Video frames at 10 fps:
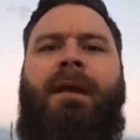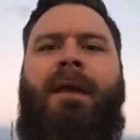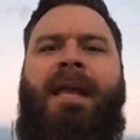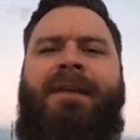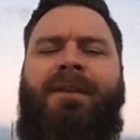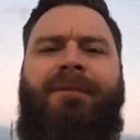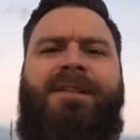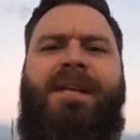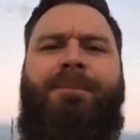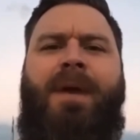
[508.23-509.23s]
even if
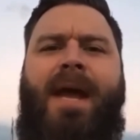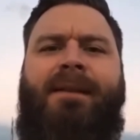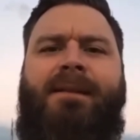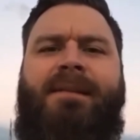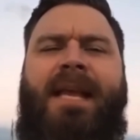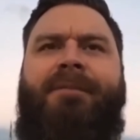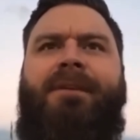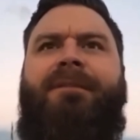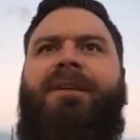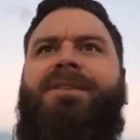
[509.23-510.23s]
it's at practice, even
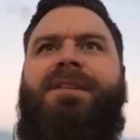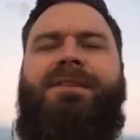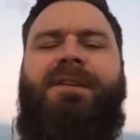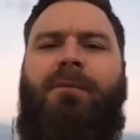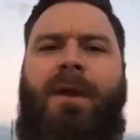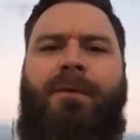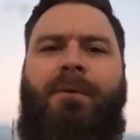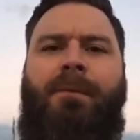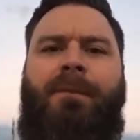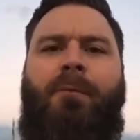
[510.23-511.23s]
if it's just in the weight
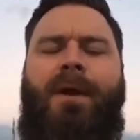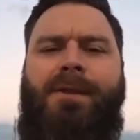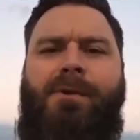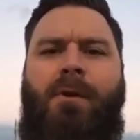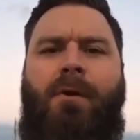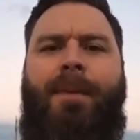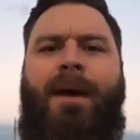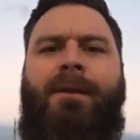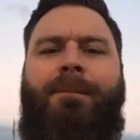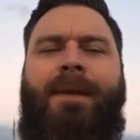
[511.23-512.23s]
room, the way you go
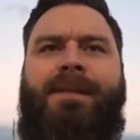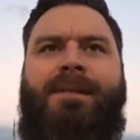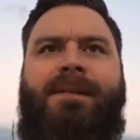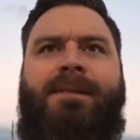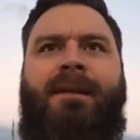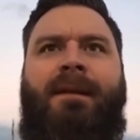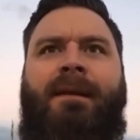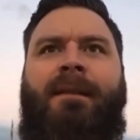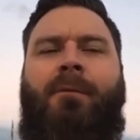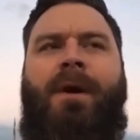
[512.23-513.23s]
about your business,
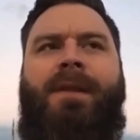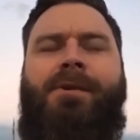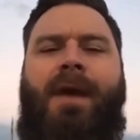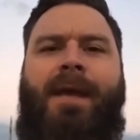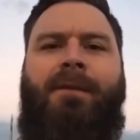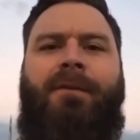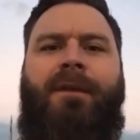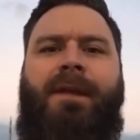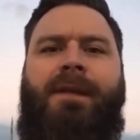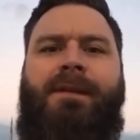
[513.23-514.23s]
the way you handle
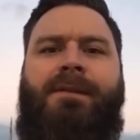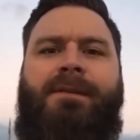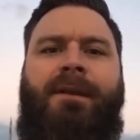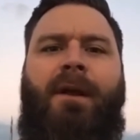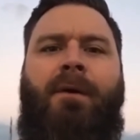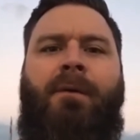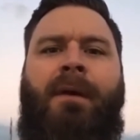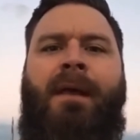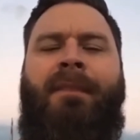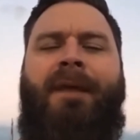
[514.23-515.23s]
things,
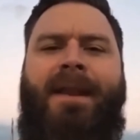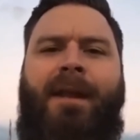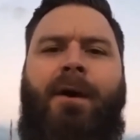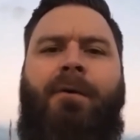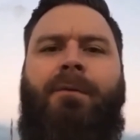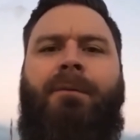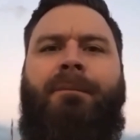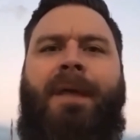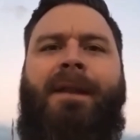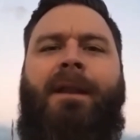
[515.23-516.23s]
they
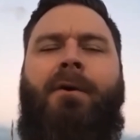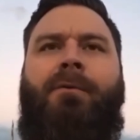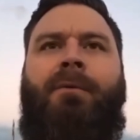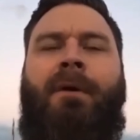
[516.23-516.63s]
know